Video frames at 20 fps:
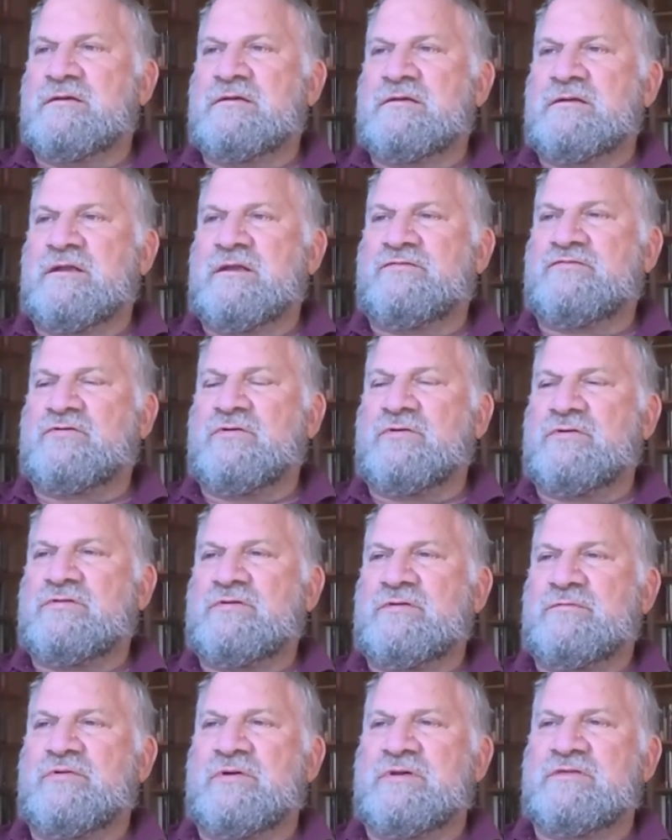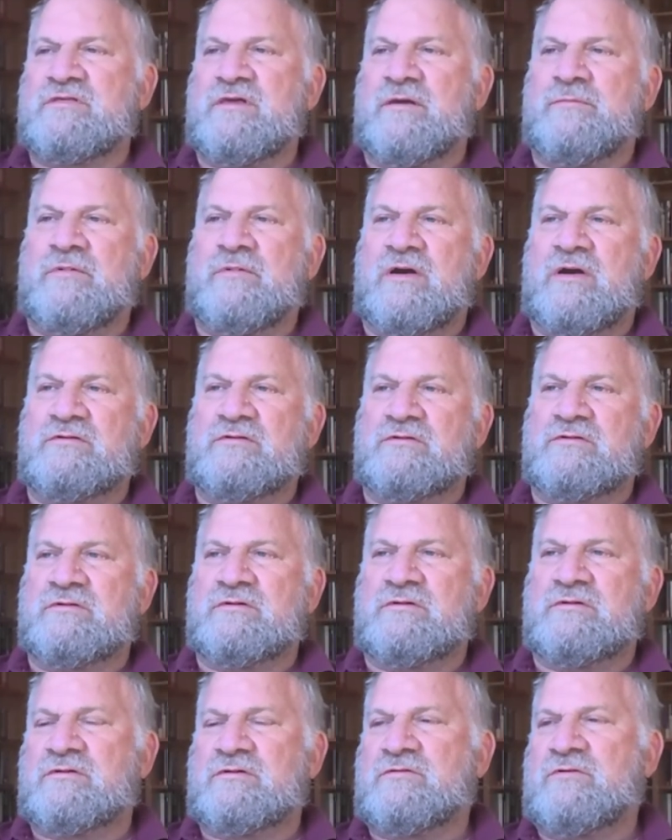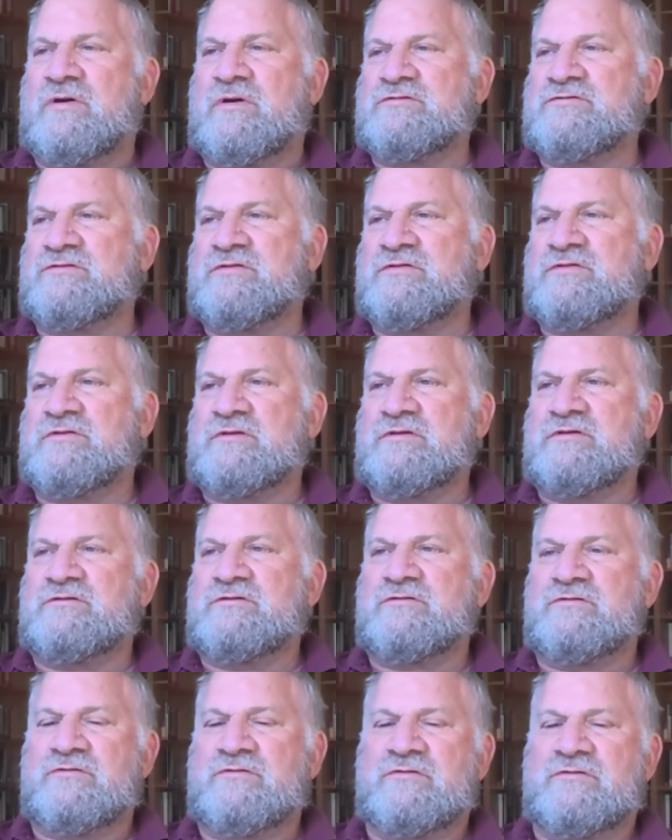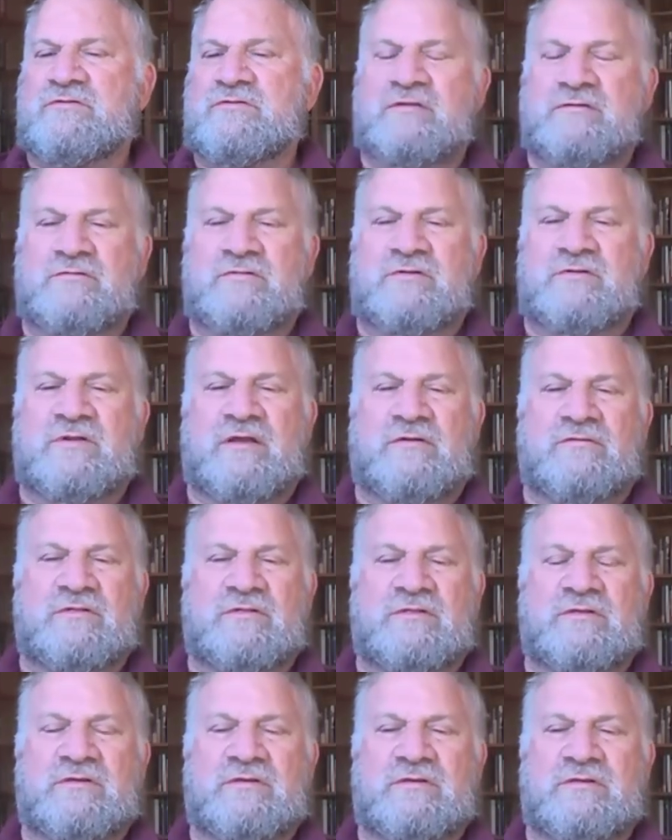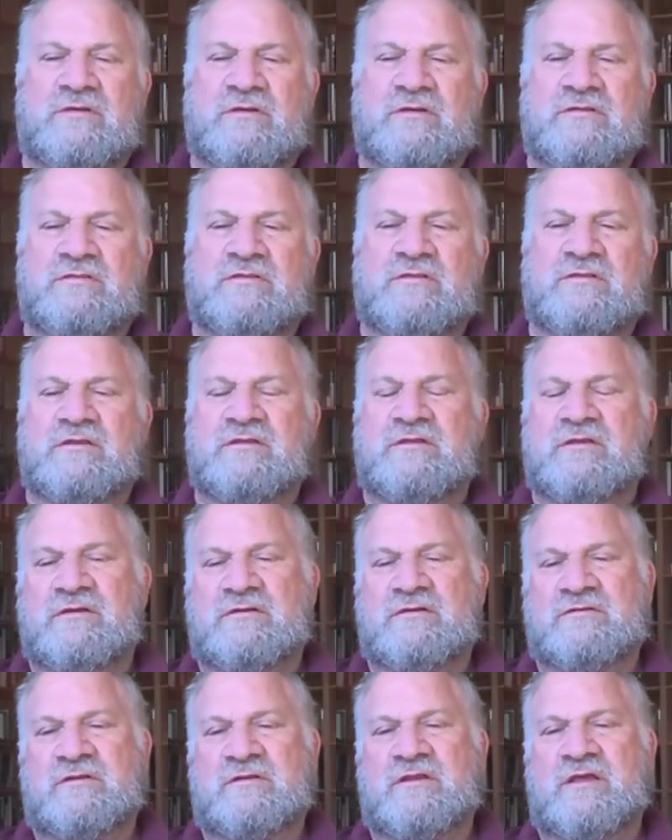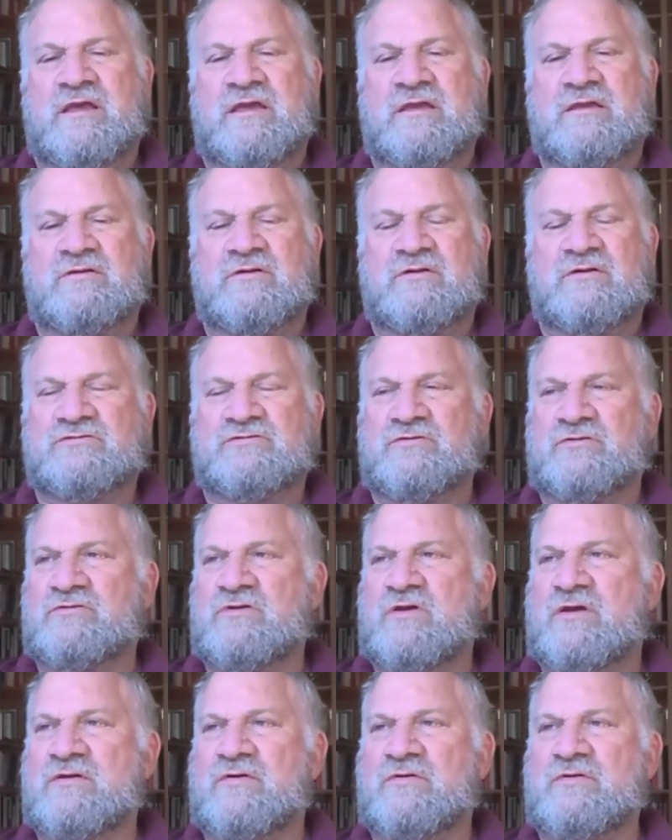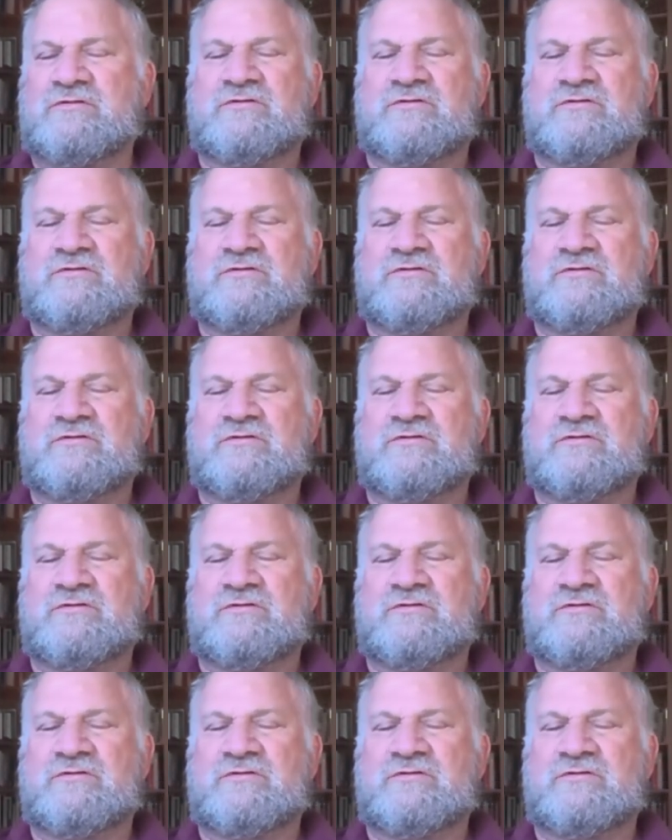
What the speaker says: Now, of course, it brings up other questions and issues that we're not really studying today in our short time going